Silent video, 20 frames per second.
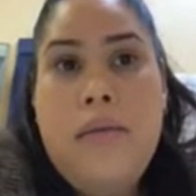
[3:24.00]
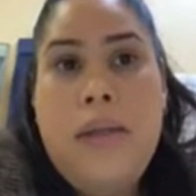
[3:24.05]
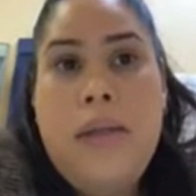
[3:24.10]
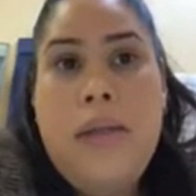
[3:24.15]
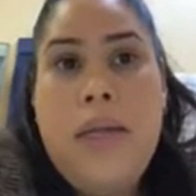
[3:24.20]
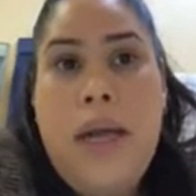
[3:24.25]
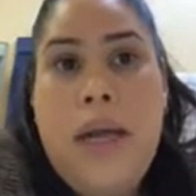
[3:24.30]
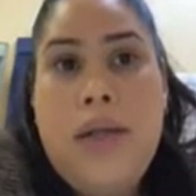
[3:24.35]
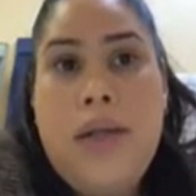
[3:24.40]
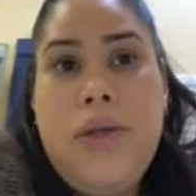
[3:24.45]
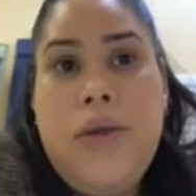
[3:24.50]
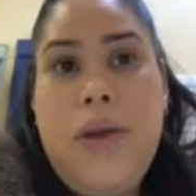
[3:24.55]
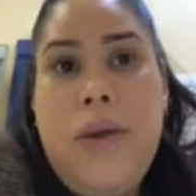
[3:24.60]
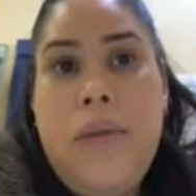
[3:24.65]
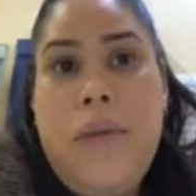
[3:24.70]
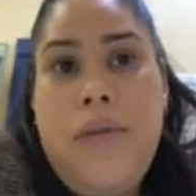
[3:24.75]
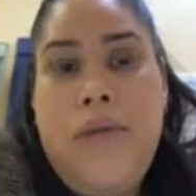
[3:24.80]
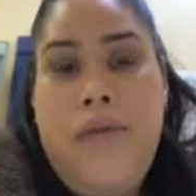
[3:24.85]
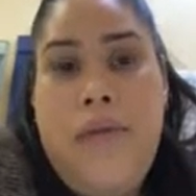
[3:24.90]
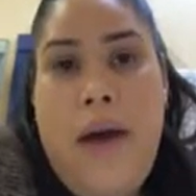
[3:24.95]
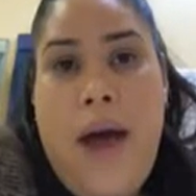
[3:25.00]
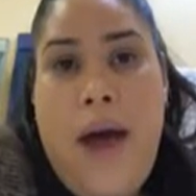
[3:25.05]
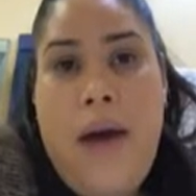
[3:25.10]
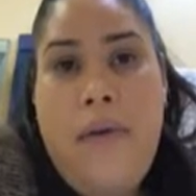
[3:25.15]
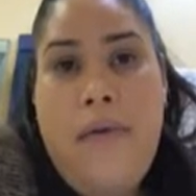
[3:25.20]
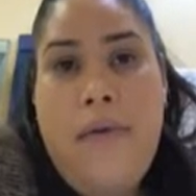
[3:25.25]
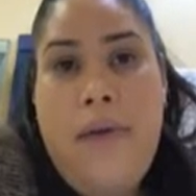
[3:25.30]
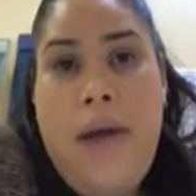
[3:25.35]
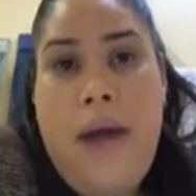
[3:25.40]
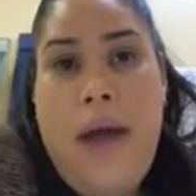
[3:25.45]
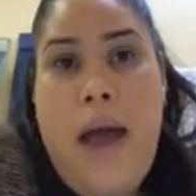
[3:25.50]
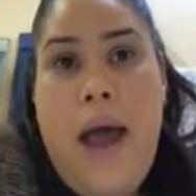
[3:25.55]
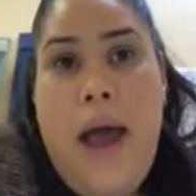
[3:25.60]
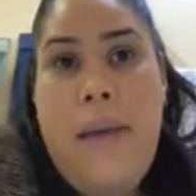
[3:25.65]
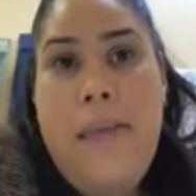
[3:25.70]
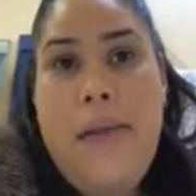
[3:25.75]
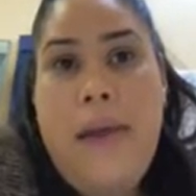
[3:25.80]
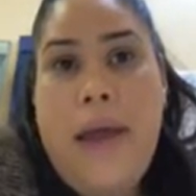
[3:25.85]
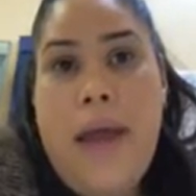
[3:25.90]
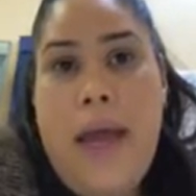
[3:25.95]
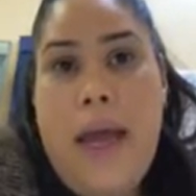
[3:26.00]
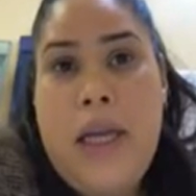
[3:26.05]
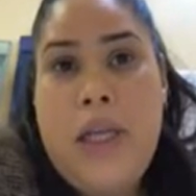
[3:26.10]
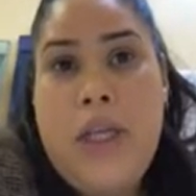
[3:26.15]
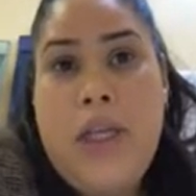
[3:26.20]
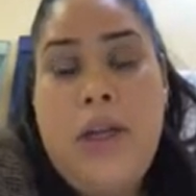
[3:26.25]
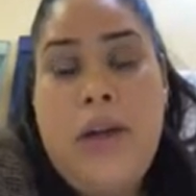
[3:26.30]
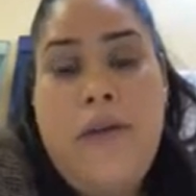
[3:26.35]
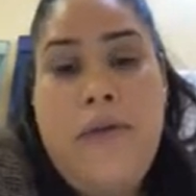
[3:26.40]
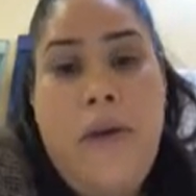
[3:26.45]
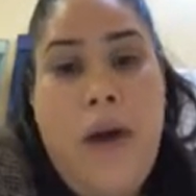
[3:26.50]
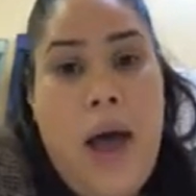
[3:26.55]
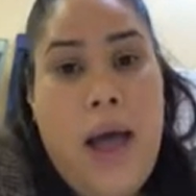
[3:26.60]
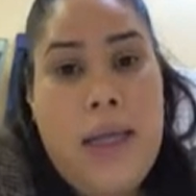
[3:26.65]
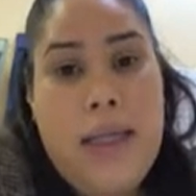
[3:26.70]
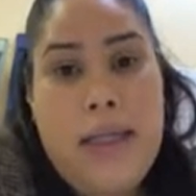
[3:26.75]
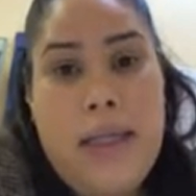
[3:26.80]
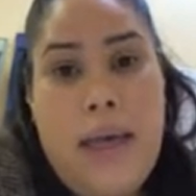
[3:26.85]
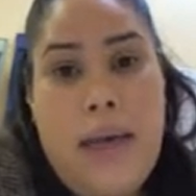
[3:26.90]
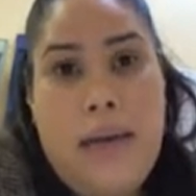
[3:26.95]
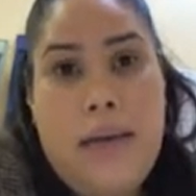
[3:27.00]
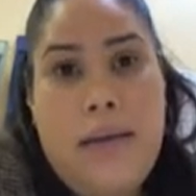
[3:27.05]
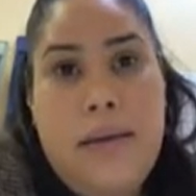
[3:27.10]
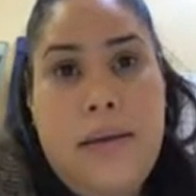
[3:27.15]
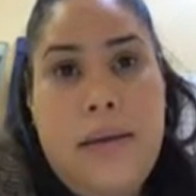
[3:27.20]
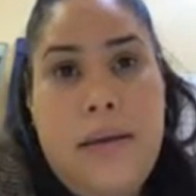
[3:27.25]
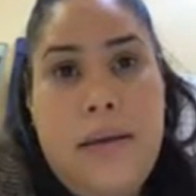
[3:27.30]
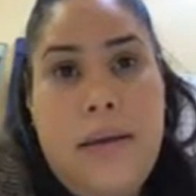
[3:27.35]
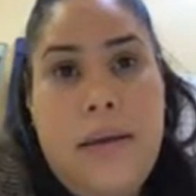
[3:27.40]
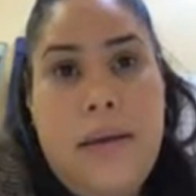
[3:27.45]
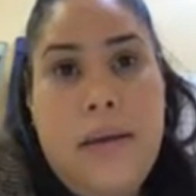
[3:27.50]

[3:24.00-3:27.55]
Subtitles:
Standard number five, application of content.